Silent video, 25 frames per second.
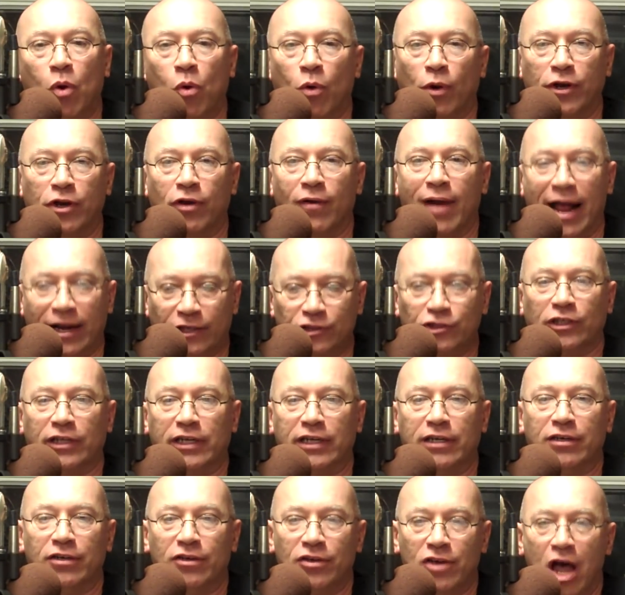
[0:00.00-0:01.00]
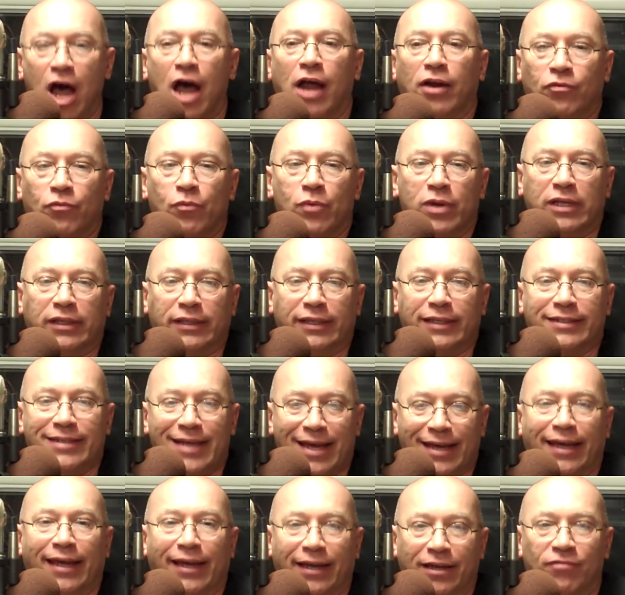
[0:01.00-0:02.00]
or you're actually not really
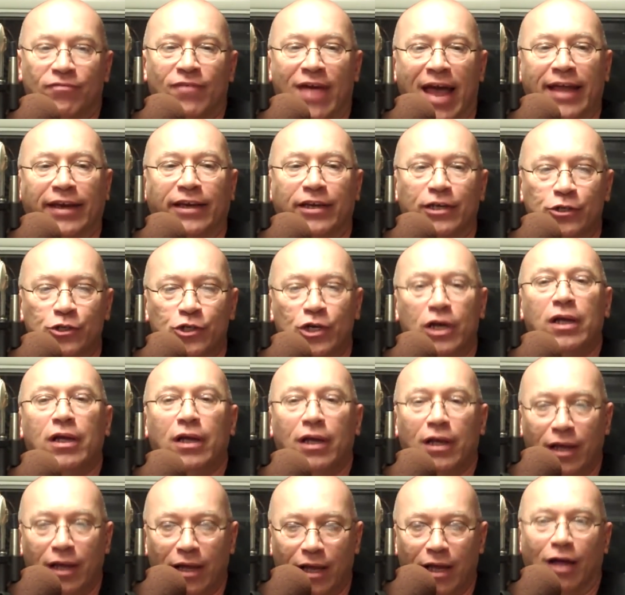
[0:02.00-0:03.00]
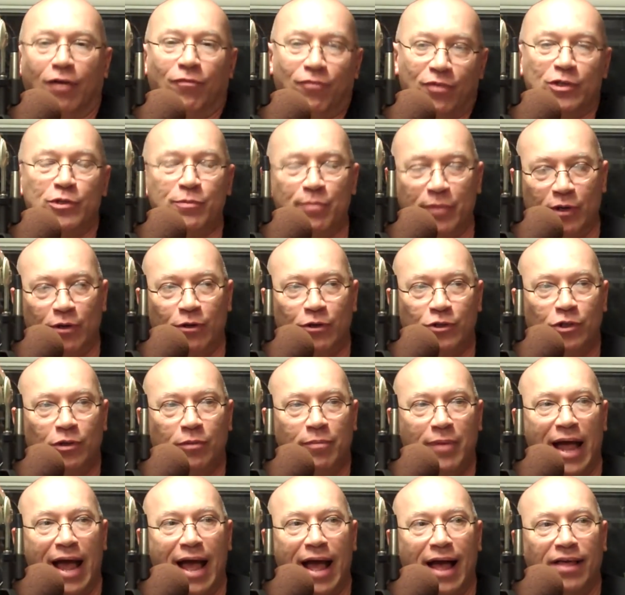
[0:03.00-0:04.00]
taking advantage of the spiritual
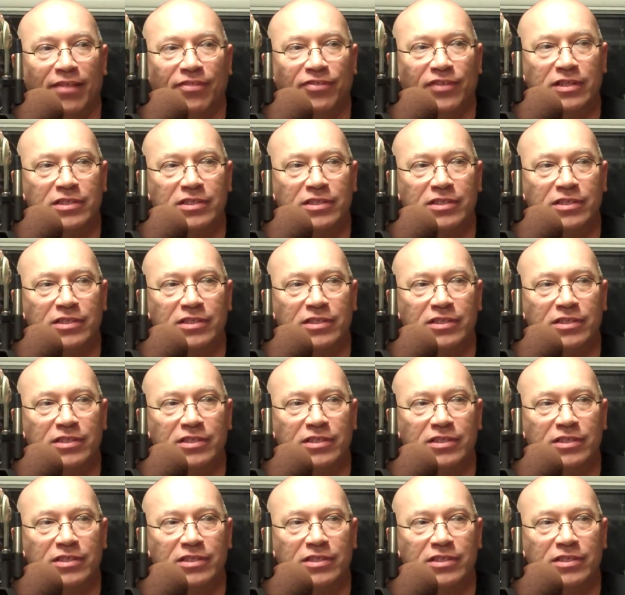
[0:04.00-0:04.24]
path.